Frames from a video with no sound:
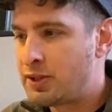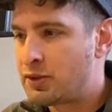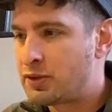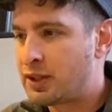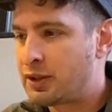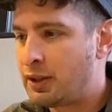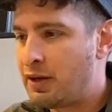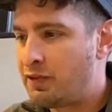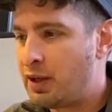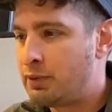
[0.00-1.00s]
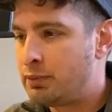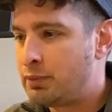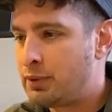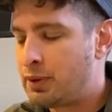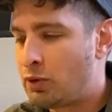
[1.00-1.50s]
So it's got the FN
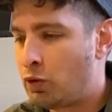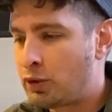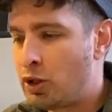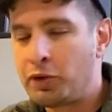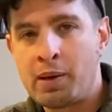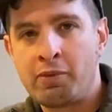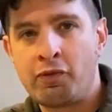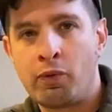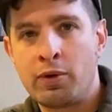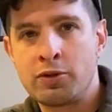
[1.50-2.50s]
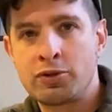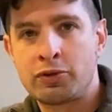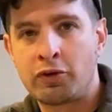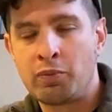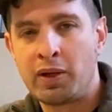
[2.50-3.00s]
cold hammer forged
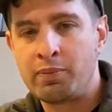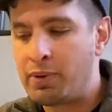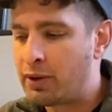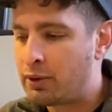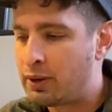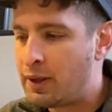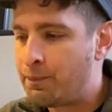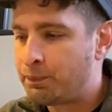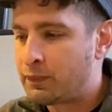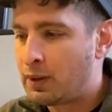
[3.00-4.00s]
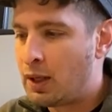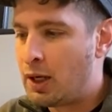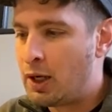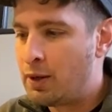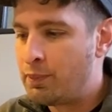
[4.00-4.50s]
chrome line barrel.
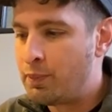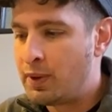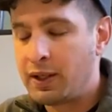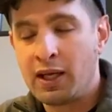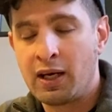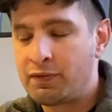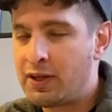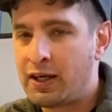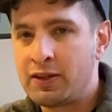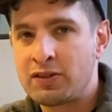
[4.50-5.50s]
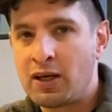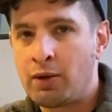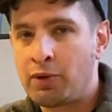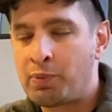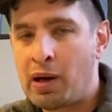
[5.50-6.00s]
And again, I'm taking this out
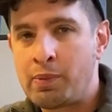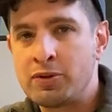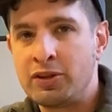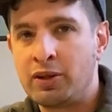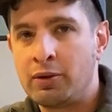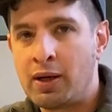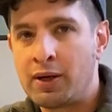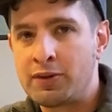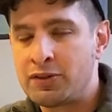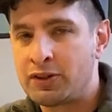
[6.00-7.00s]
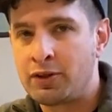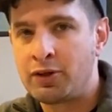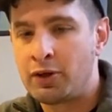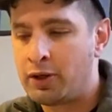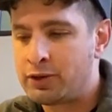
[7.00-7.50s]
with the proper zero out to 600
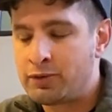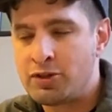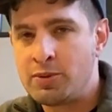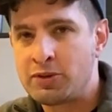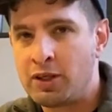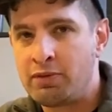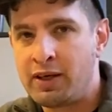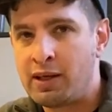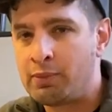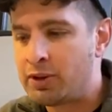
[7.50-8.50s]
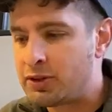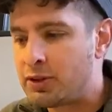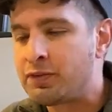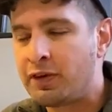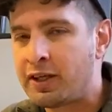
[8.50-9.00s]
yards with cheap Soviet ammo. So it's
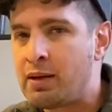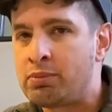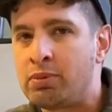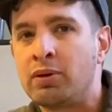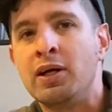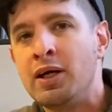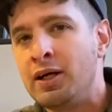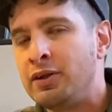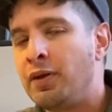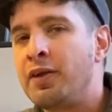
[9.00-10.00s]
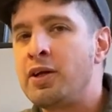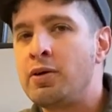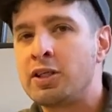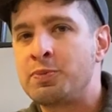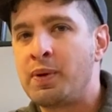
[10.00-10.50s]
very capable. Don't think you've got
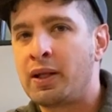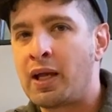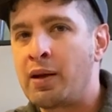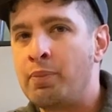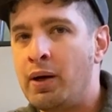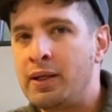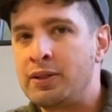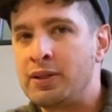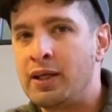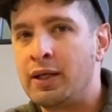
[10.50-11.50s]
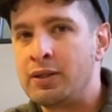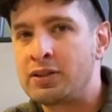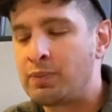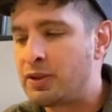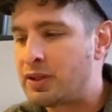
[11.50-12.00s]
to spend a lot of money to get
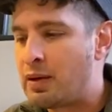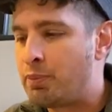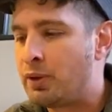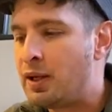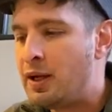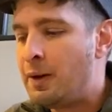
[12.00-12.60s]
something that's capable.